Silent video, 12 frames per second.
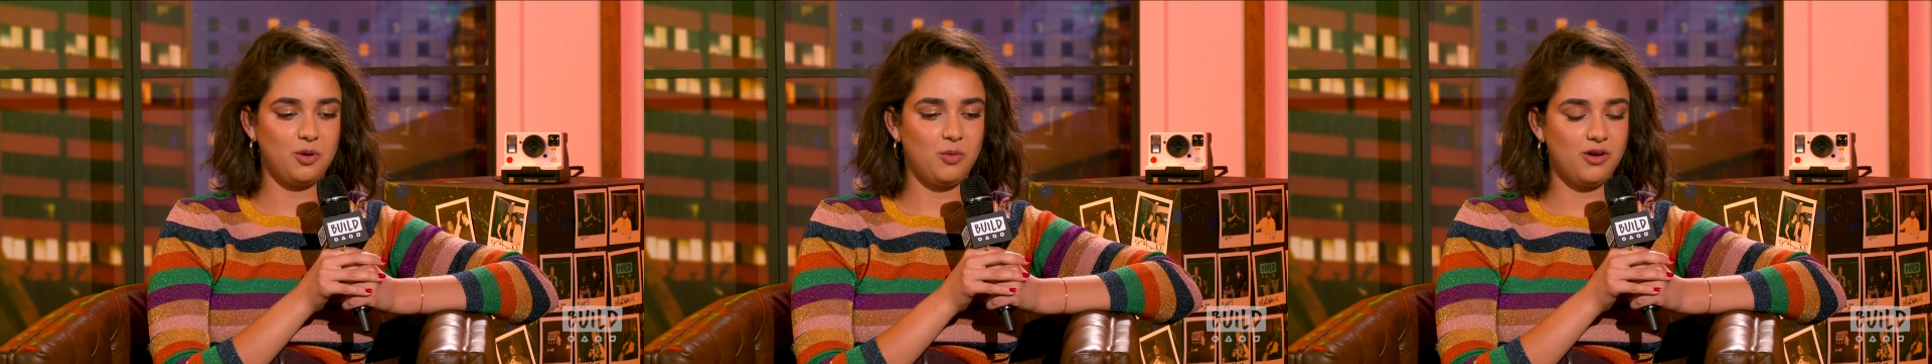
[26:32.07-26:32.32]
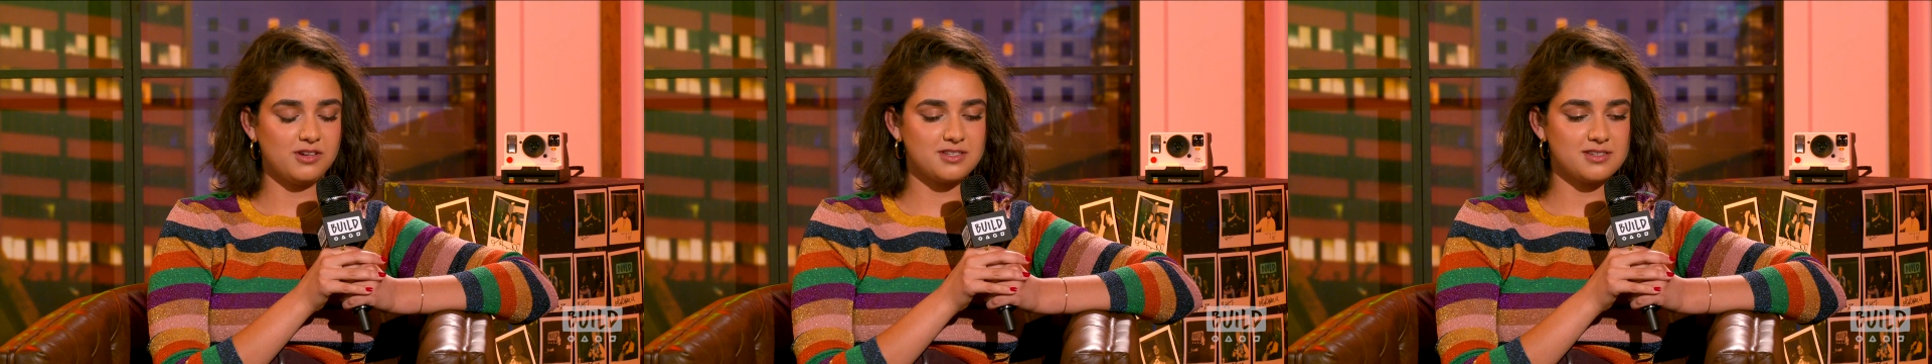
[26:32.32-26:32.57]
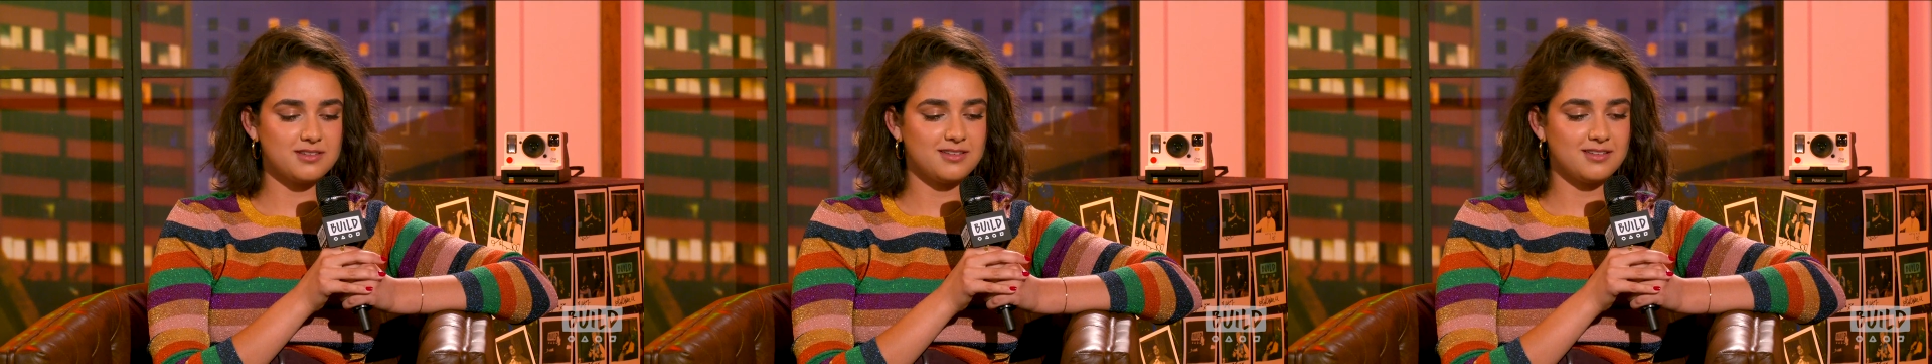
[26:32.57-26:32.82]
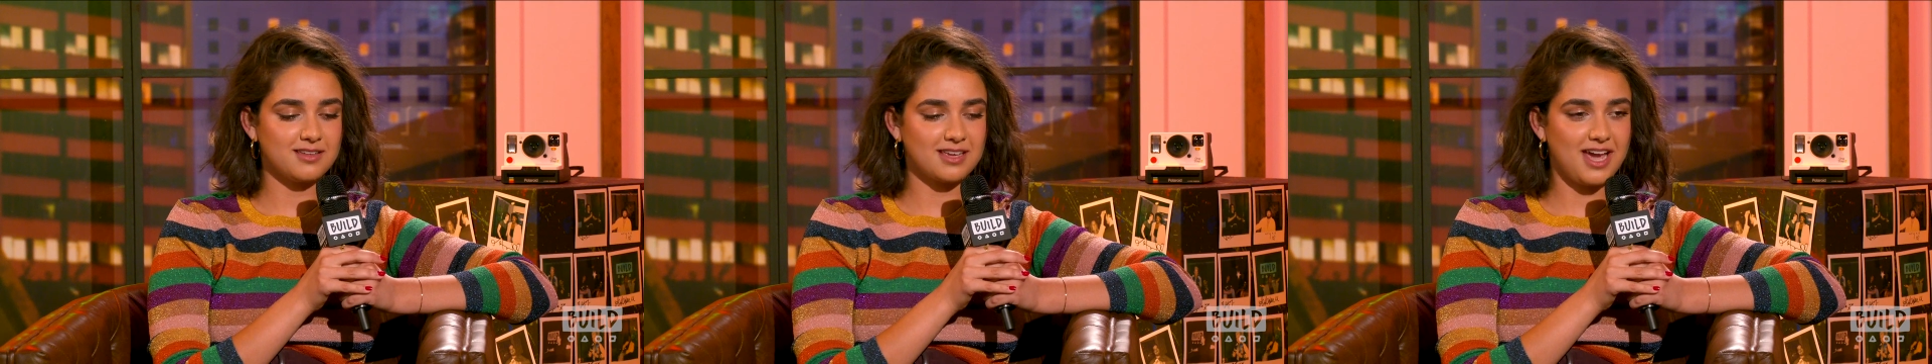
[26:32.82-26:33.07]
what
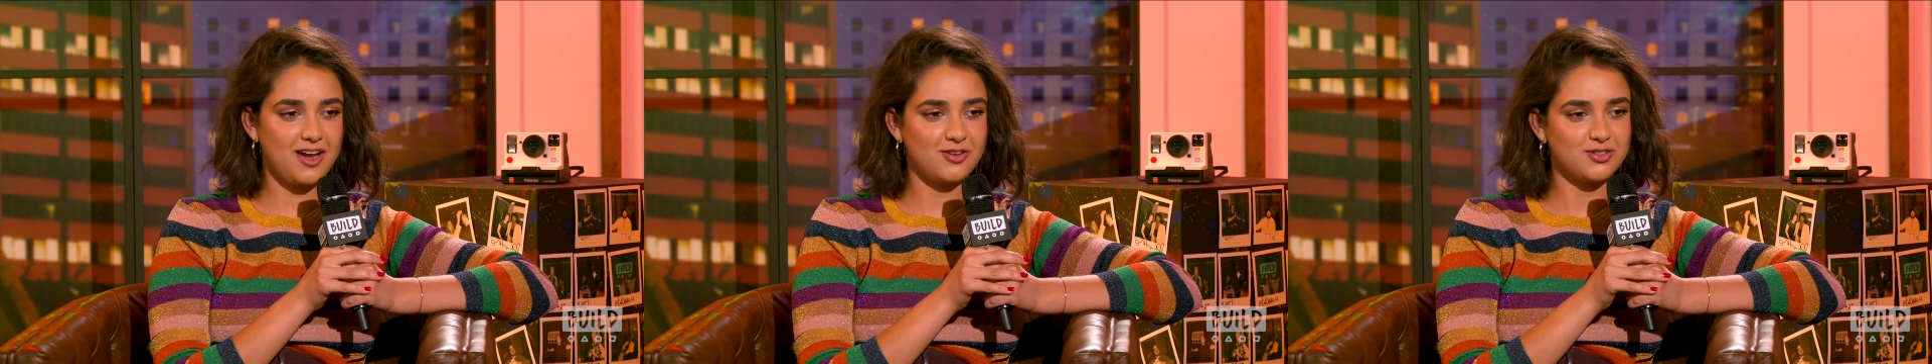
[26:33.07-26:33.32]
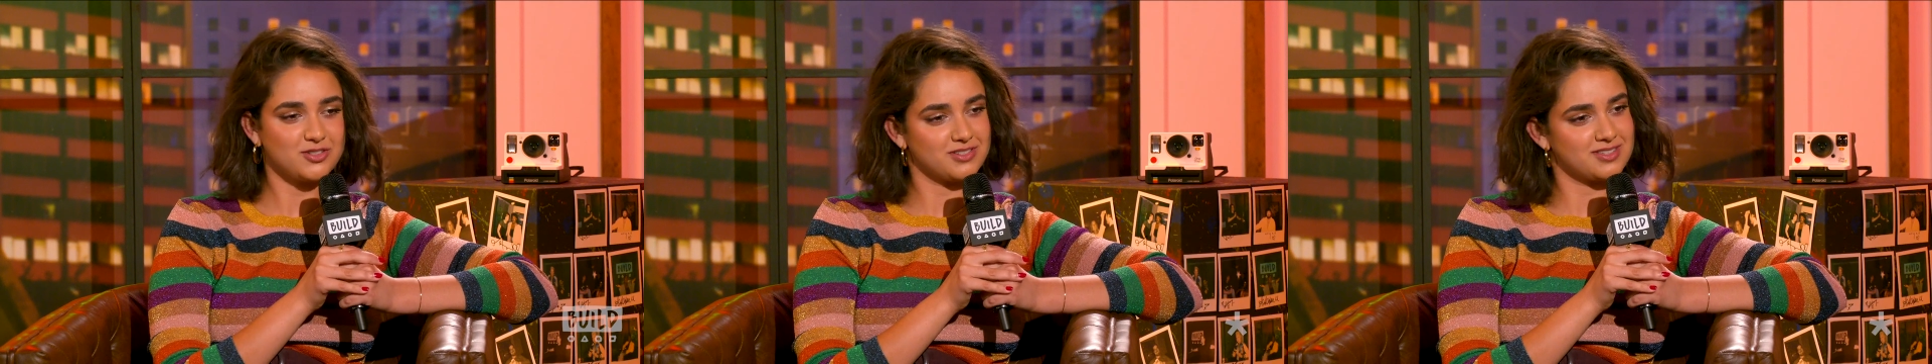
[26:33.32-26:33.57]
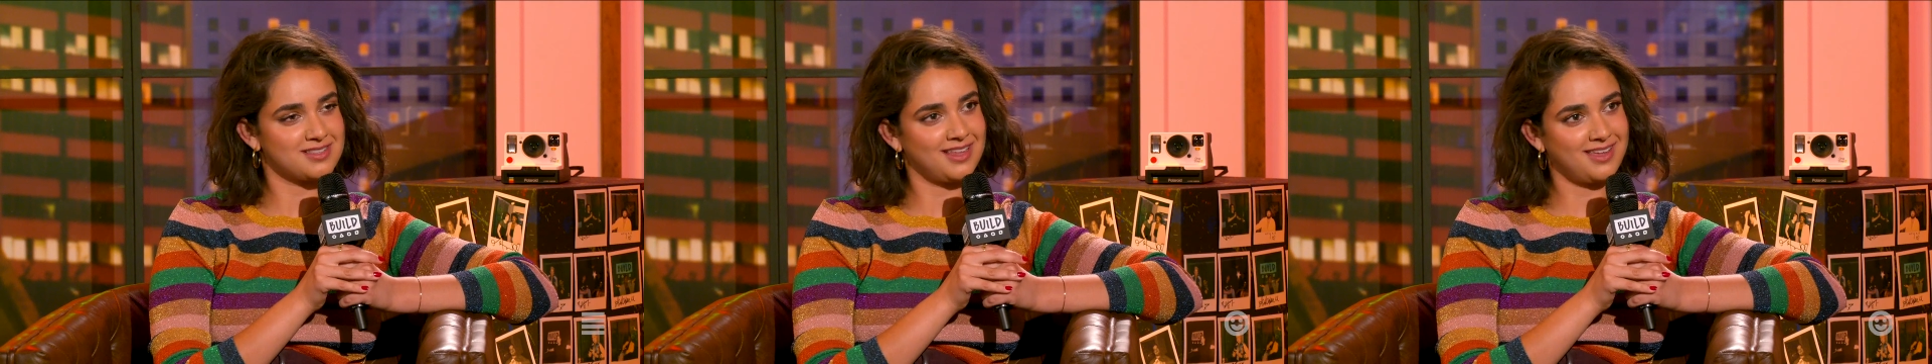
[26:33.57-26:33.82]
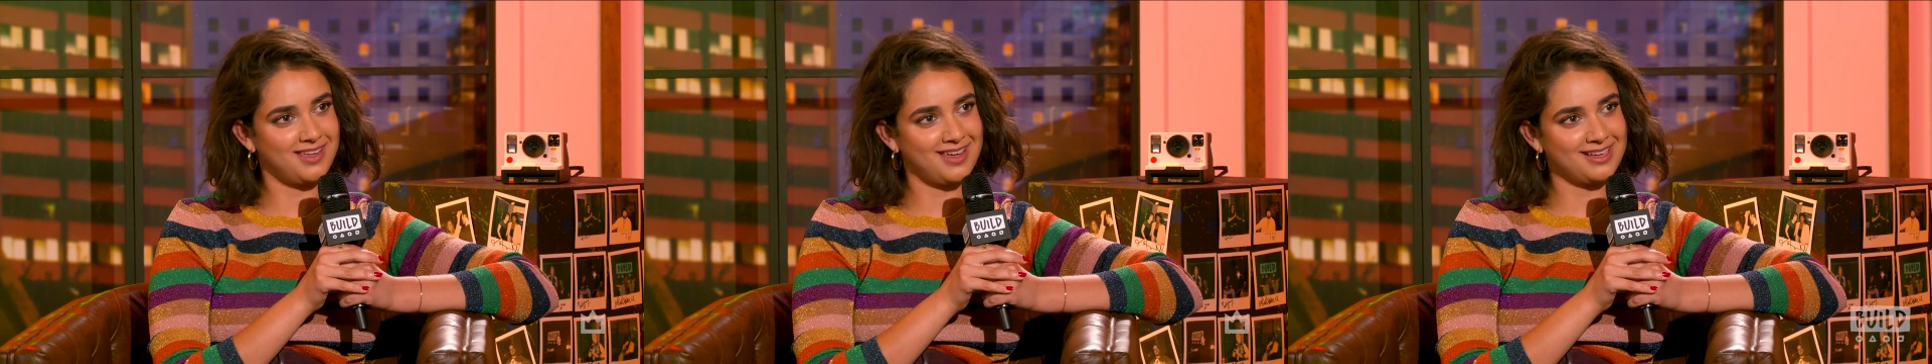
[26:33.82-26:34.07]
the character is
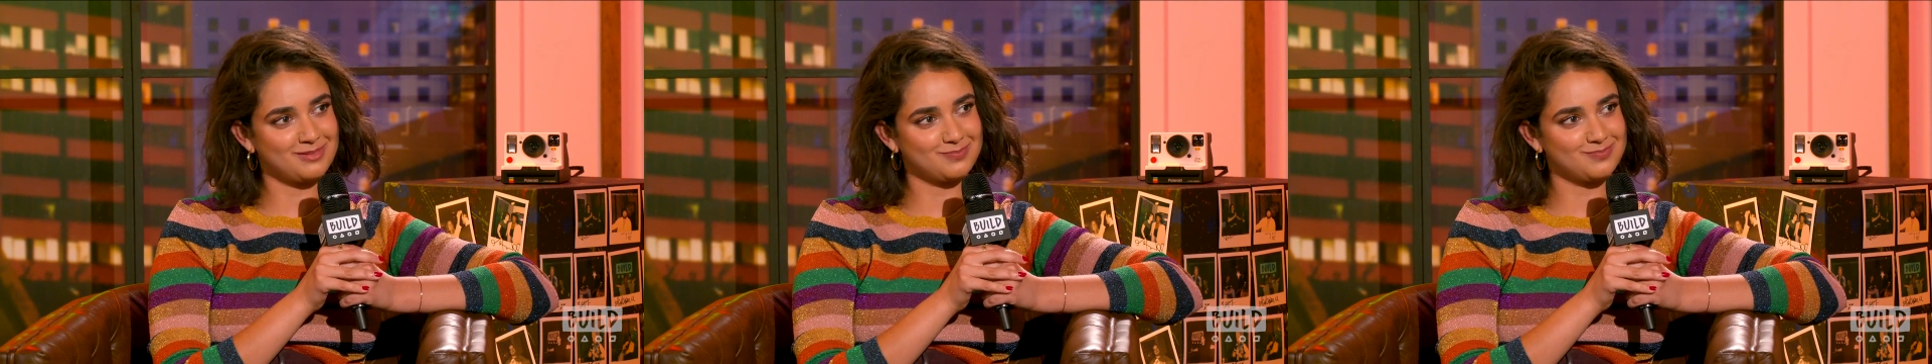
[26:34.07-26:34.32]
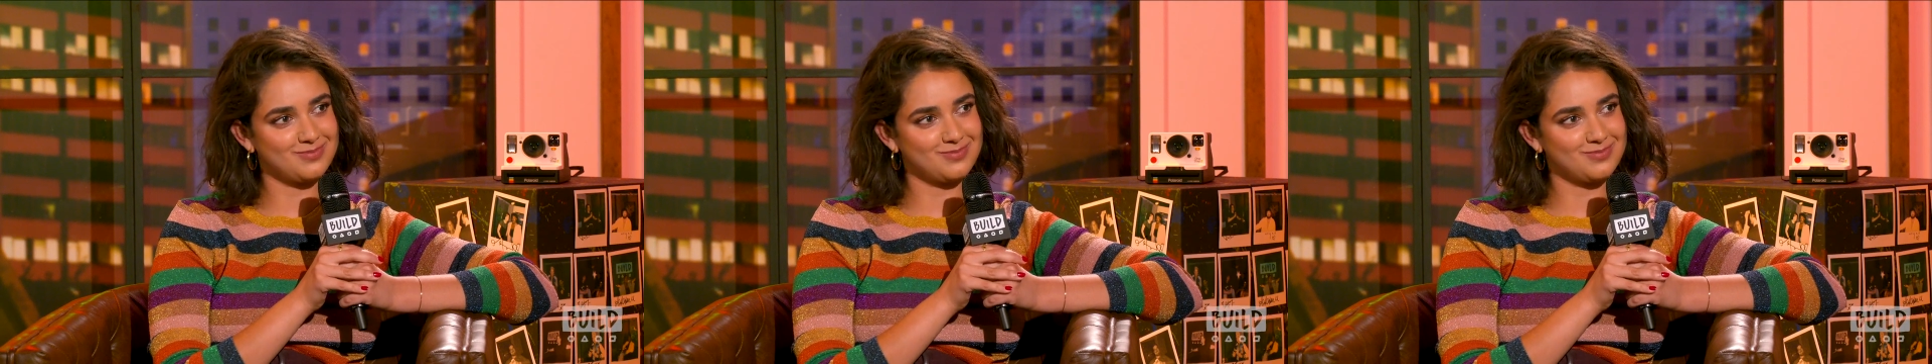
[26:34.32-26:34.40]
thinking